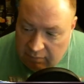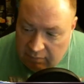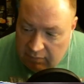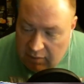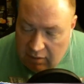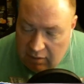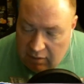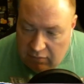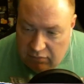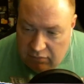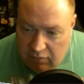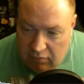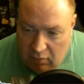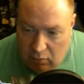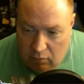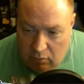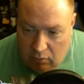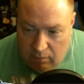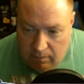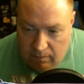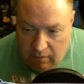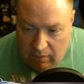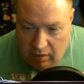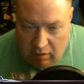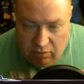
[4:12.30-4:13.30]

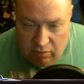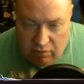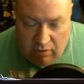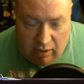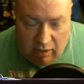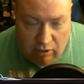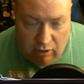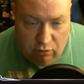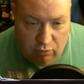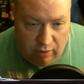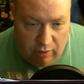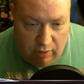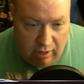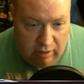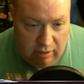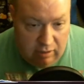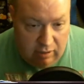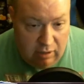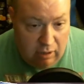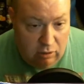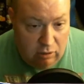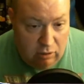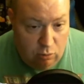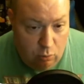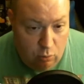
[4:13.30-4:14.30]
So they created
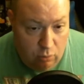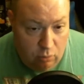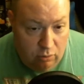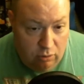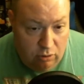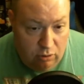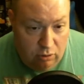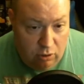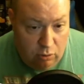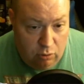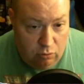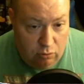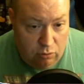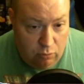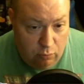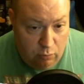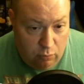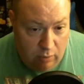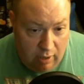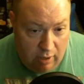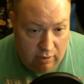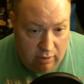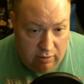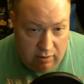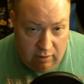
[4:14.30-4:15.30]
a new
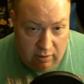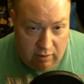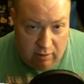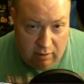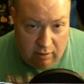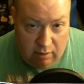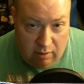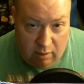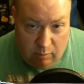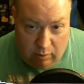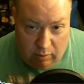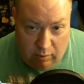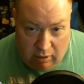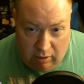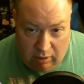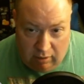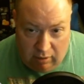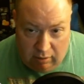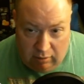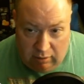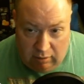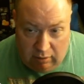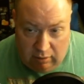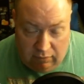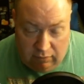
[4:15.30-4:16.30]
Dorinthea,
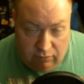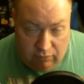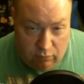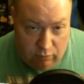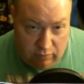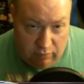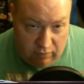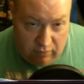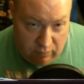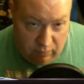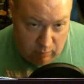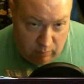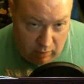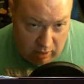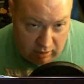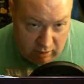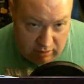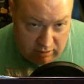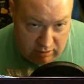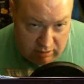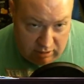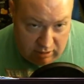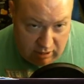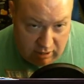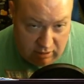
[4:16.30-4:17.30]
apparently, for this
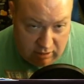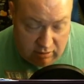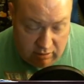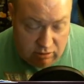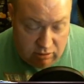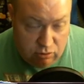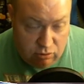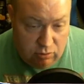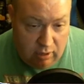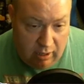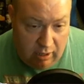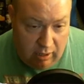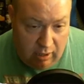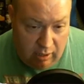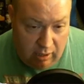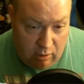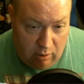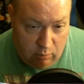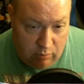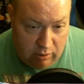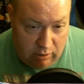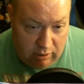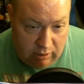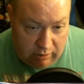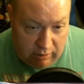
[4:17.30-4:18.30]
box set to try to
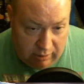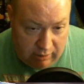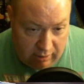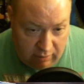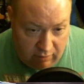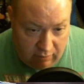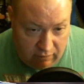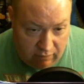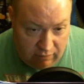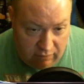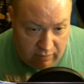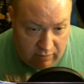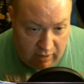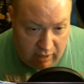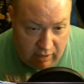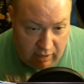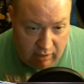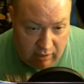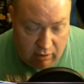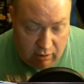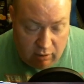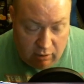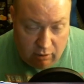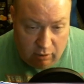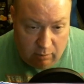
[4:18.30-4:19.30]
help
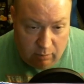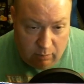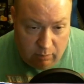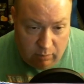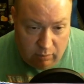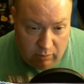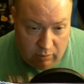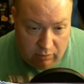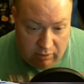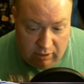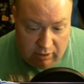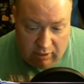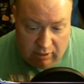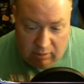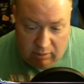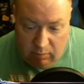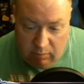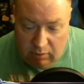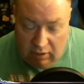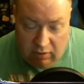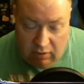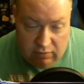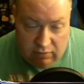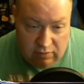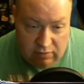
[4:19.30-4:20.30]
clarify her ability,
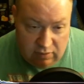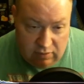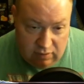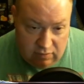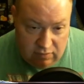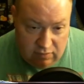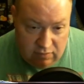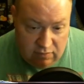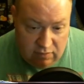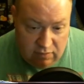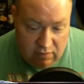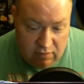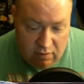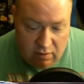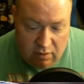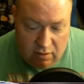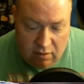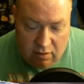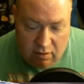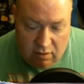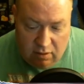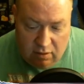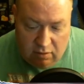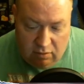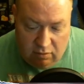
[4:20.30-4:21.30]
because it is
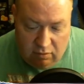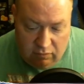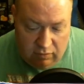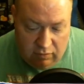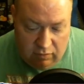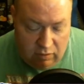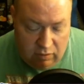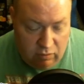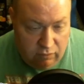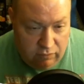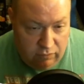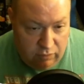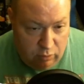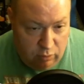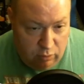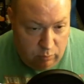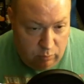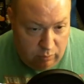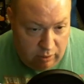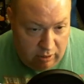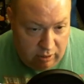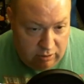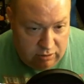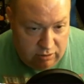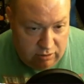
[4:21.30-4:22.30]
difficult for new
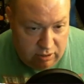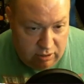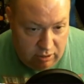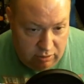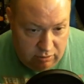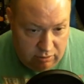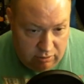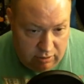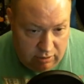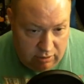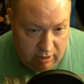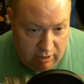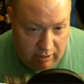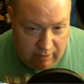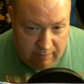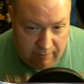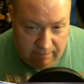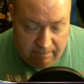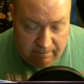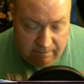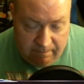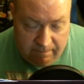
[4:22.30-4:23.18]
players to understand.